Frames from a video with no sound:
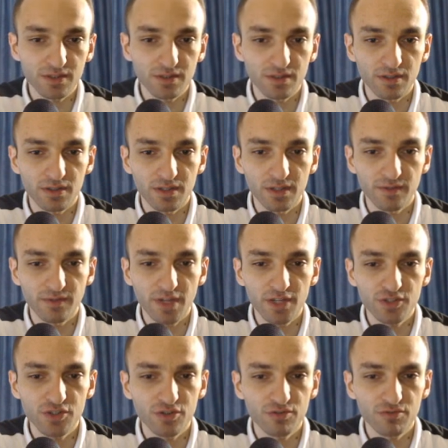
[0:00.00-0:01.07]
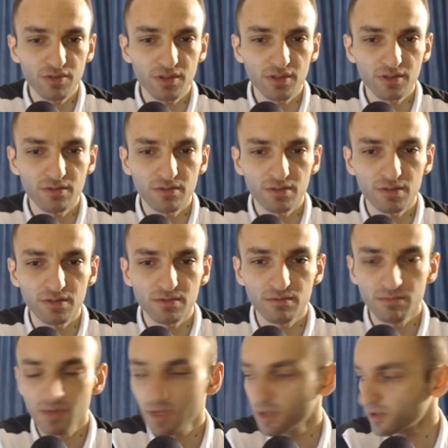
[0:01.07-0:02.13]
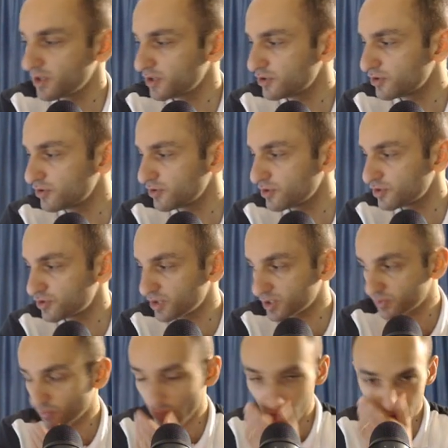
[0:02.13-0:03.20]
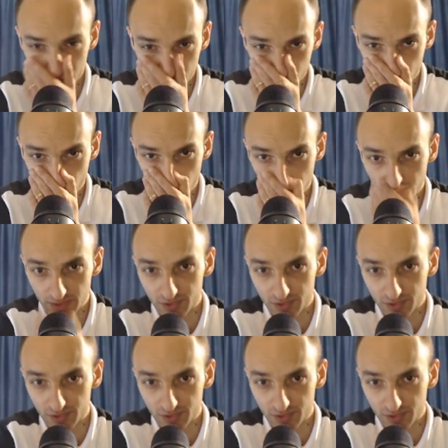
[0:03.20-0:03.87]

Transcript: If knight g3, knight g3 is just worse for white.